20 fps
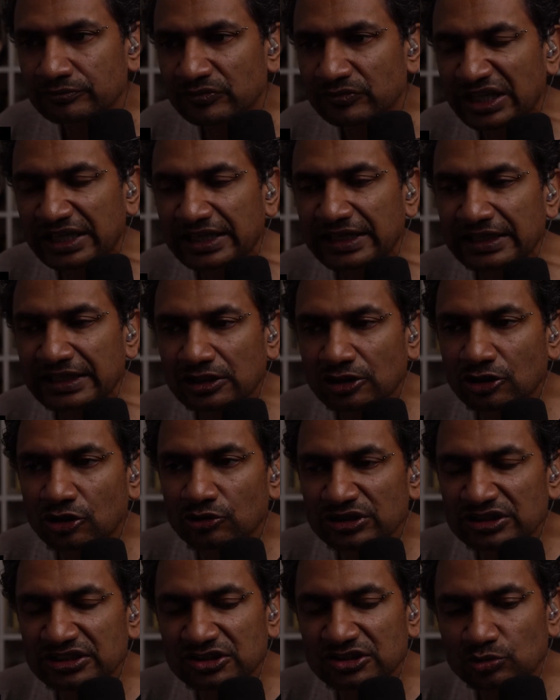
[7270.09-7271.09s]
It
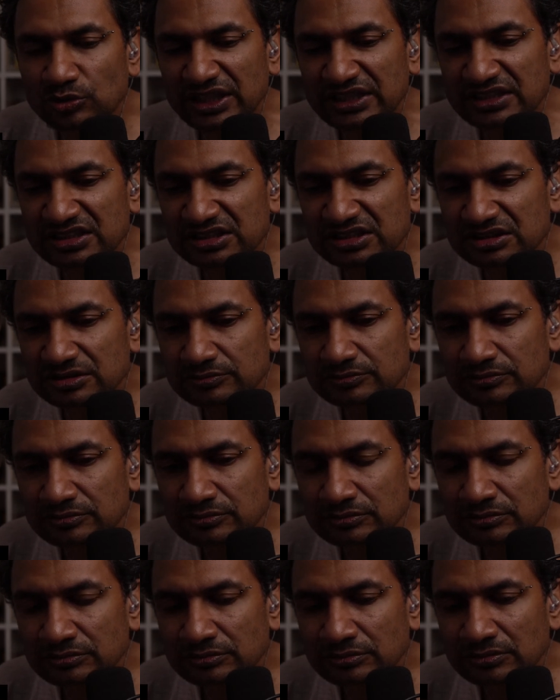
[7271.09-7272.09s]
encourages racism
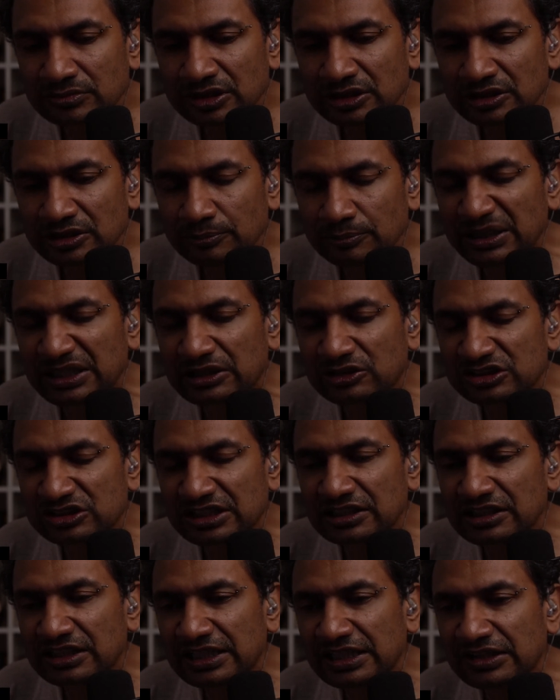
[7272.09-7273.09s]
because
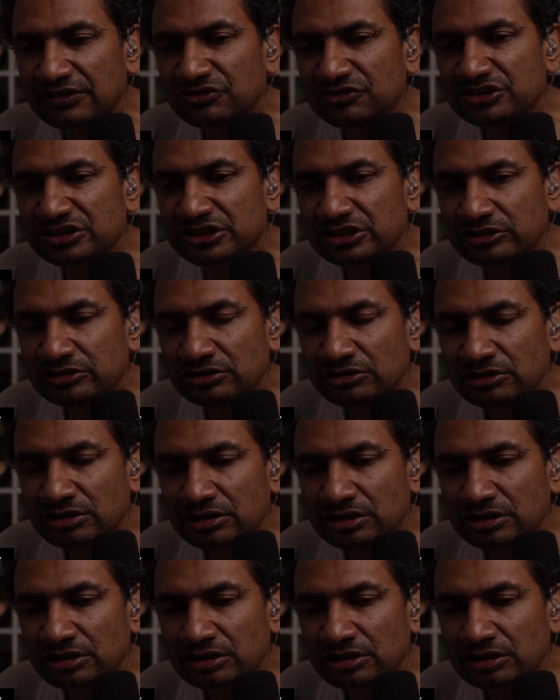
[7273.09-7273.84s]
it leaves you